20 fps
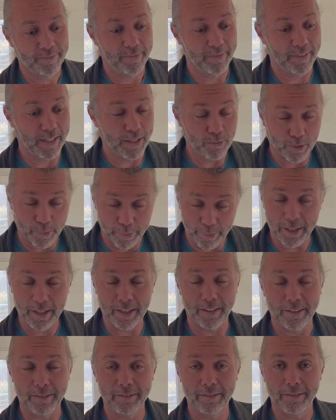Then
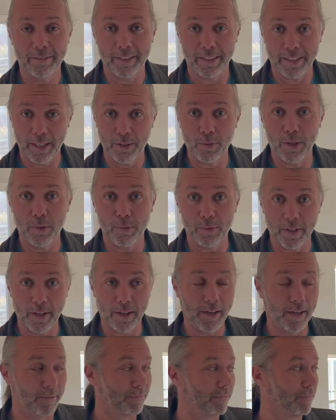repent and get right with
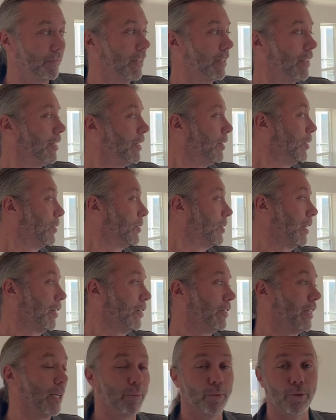God. Looks like our
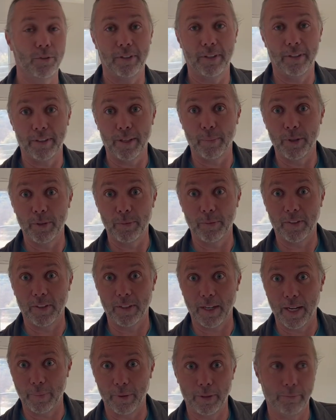tapers are here. That makes me very
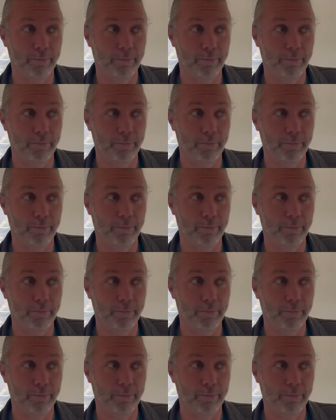happy.